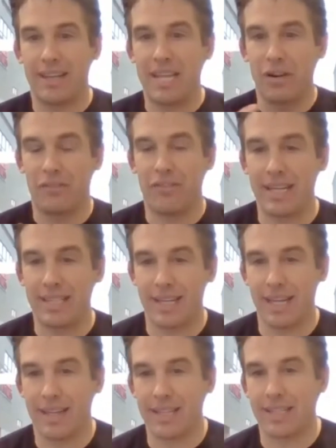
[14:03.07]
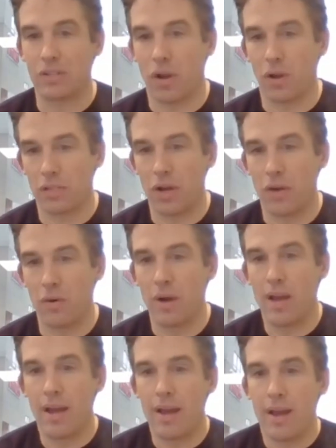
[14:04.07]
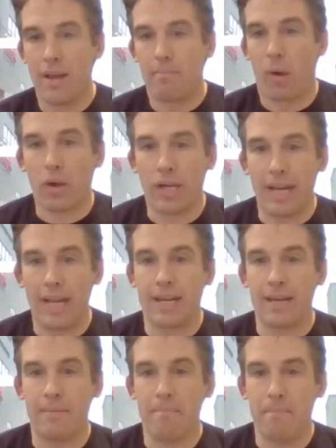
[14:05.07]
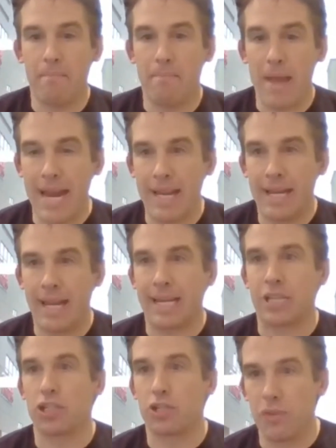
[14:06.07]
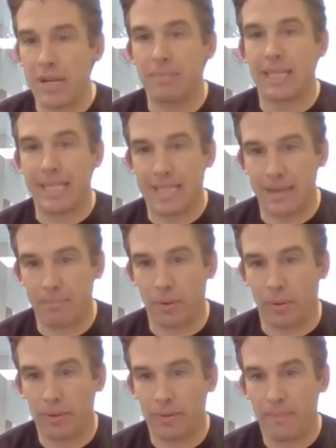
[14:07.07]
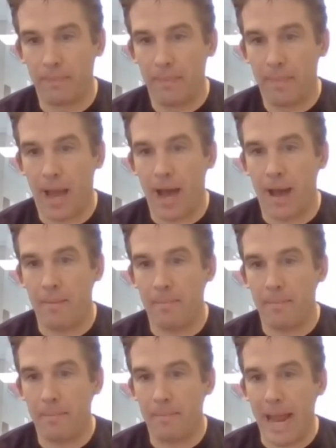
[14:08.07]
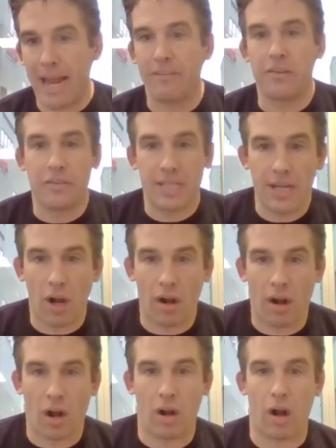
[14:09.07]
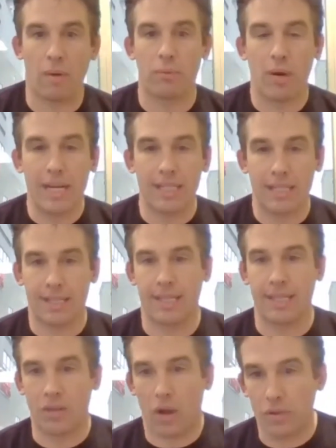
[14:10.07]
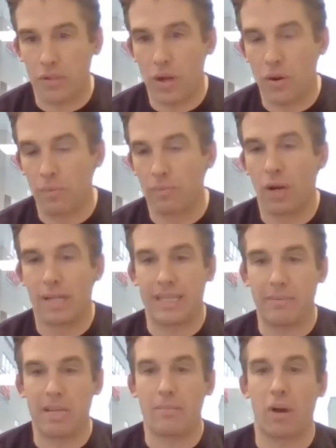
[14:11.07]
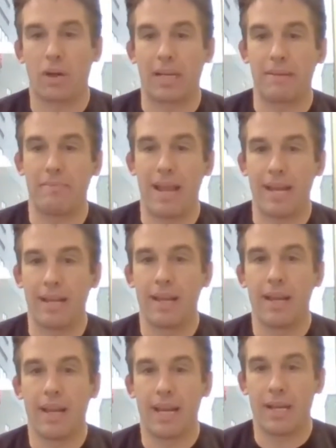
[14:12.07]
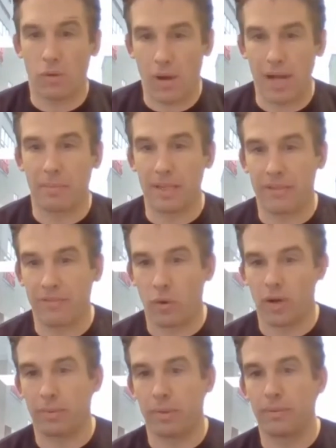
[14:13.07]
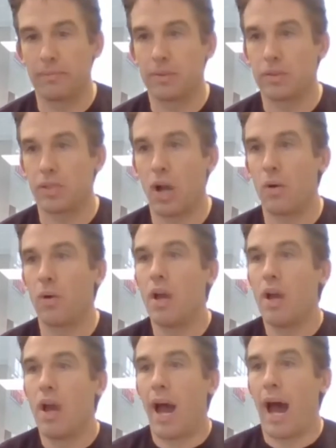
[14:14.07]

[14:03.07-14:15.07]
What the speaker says: the interface, this is also marketing made extremely simple. And if you've seen our price list, it's also proximity marketing made incredibly affordable. So